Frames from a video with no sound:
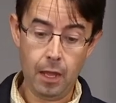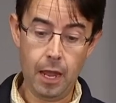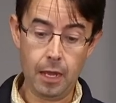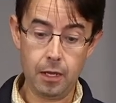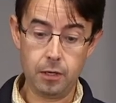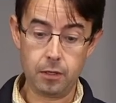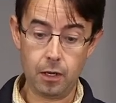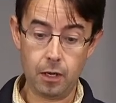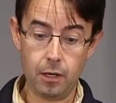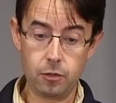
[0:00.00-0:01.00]
And
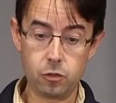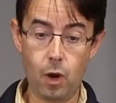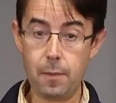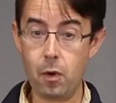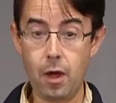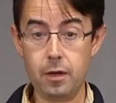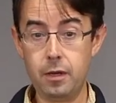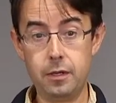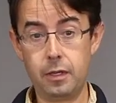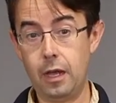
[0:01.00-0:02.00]
uh, so I brought
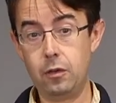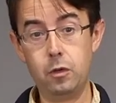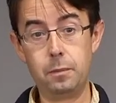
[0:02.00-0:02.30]
on a guy who